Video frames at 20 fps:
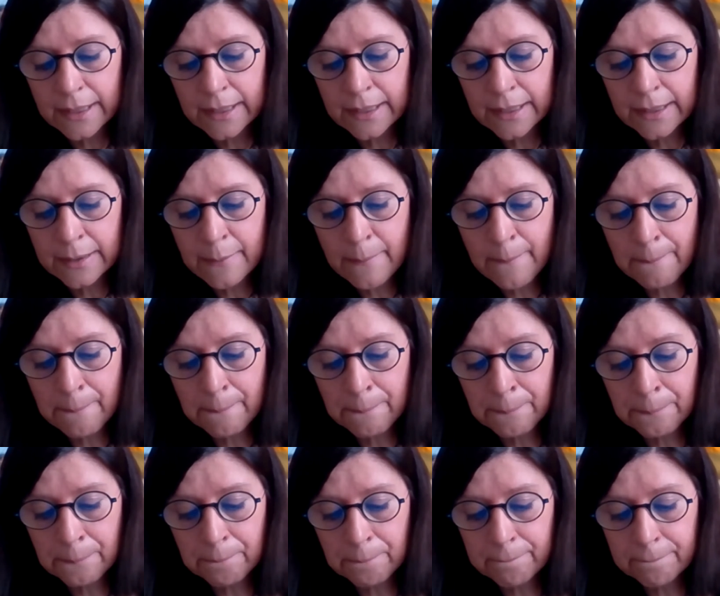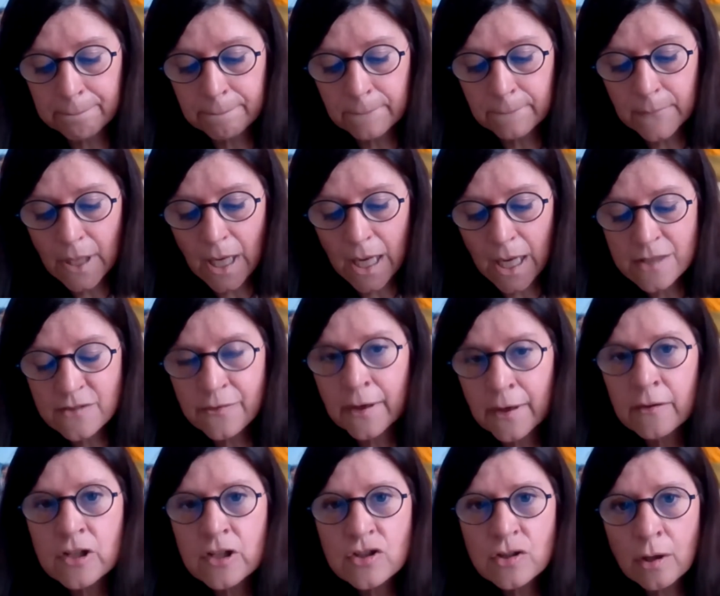As
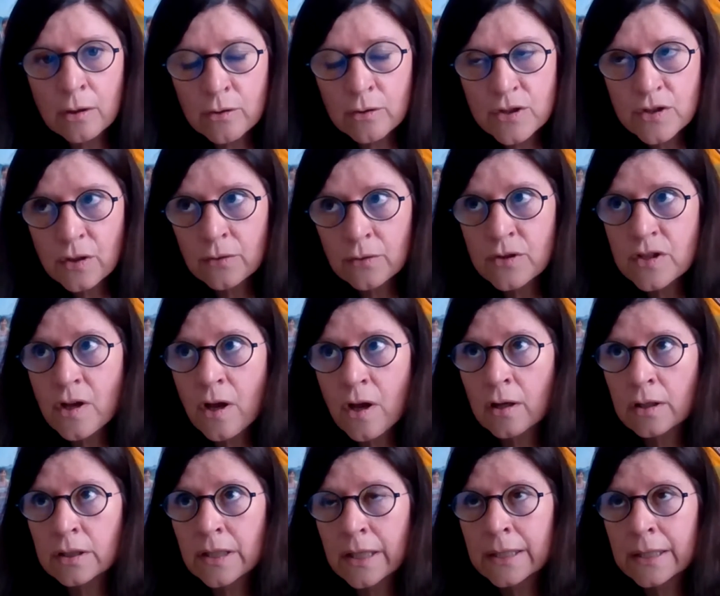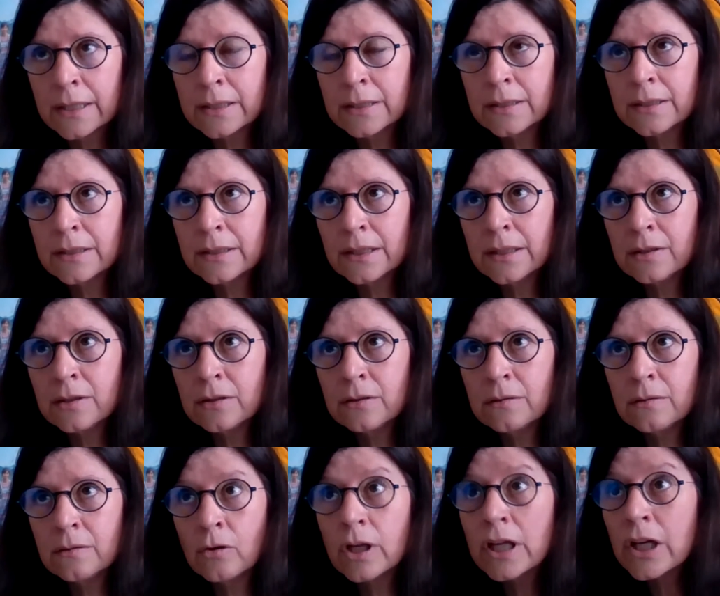far as Sono is concerned, in
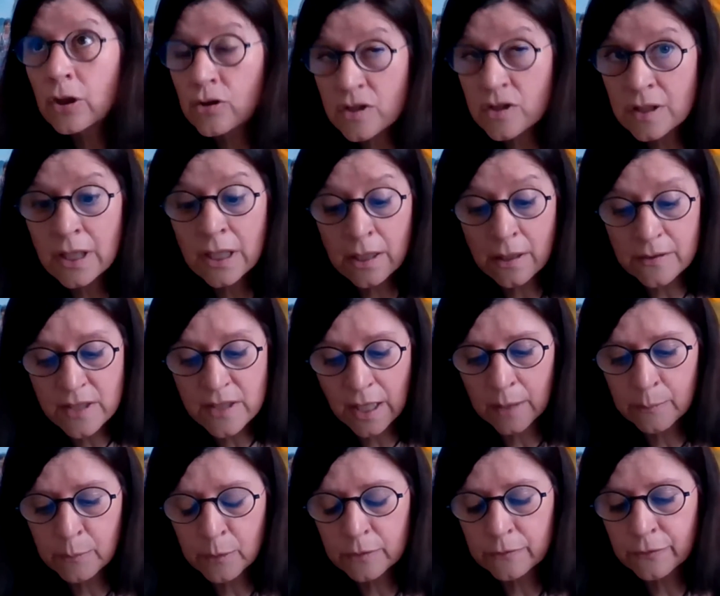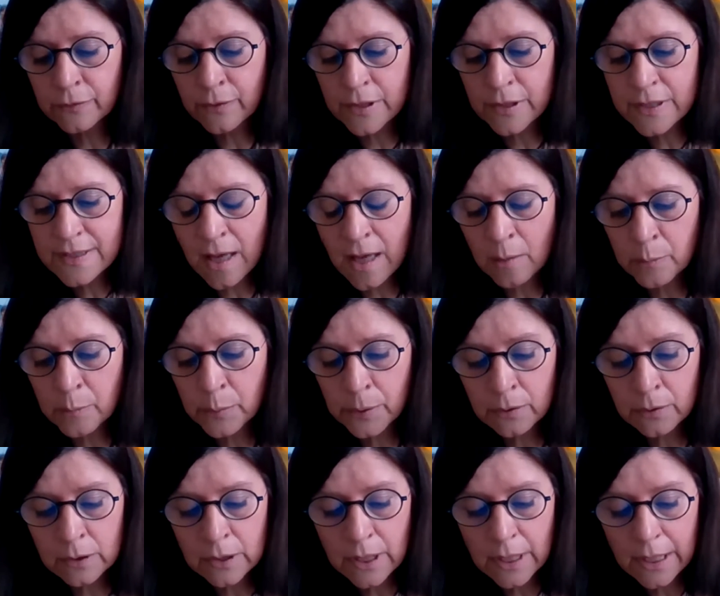Noriko's dinner table, for
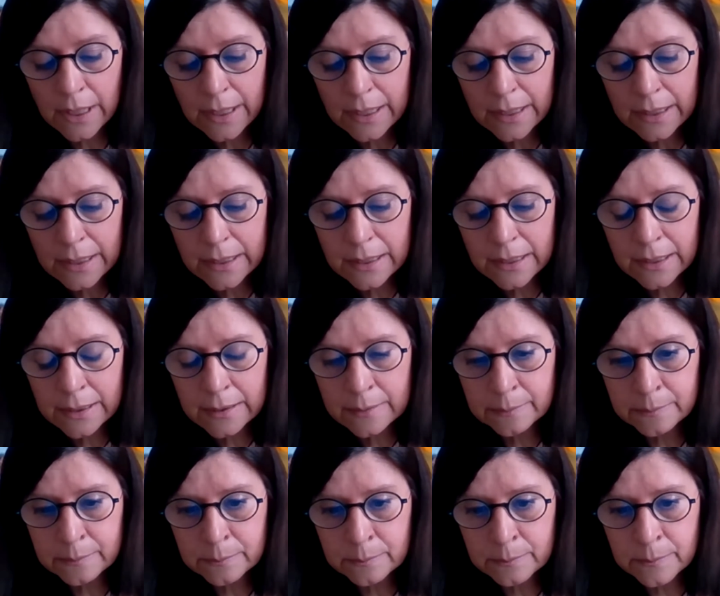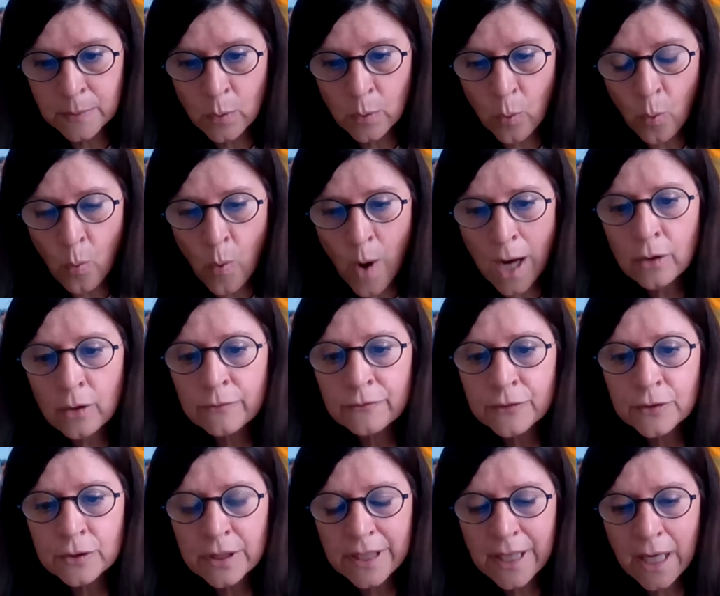example, one
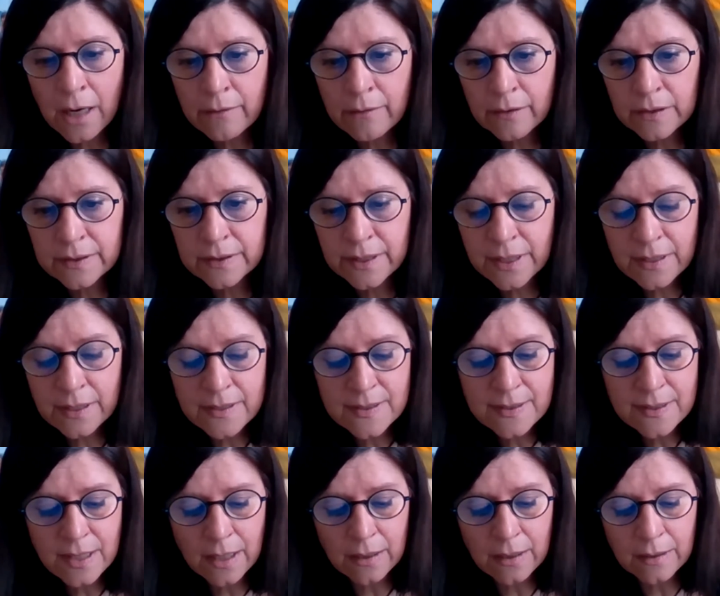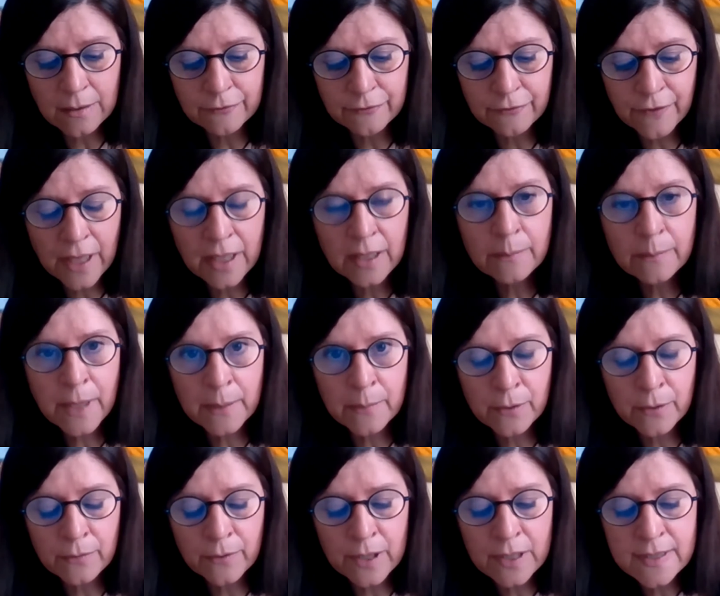of the characters' fake
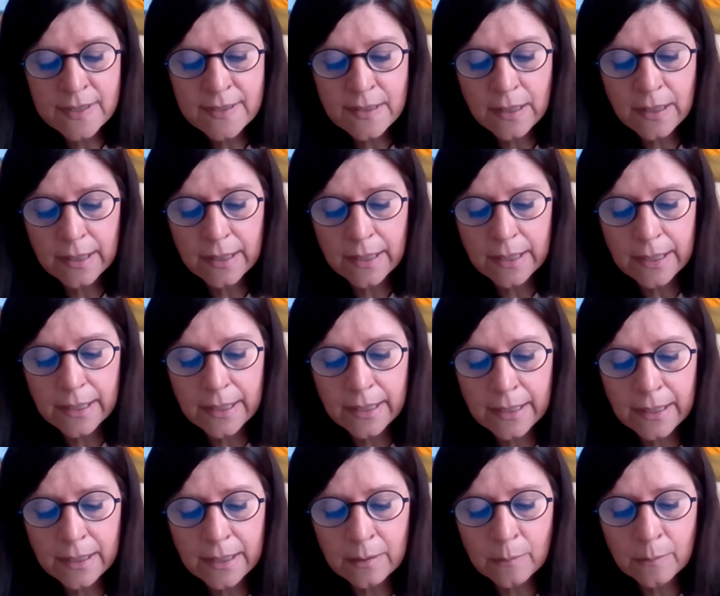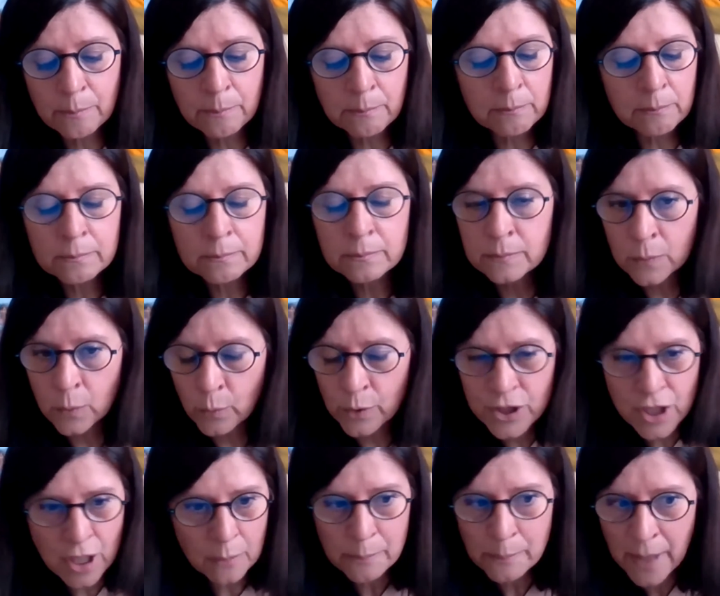memories,
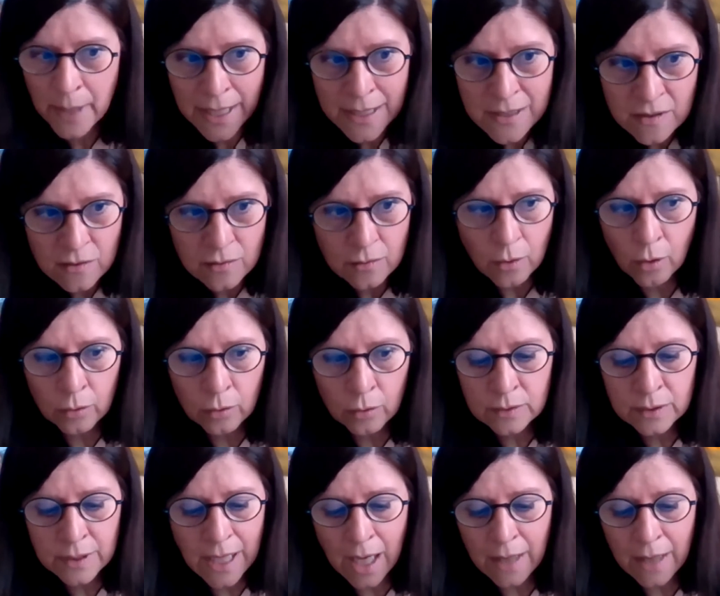which are based on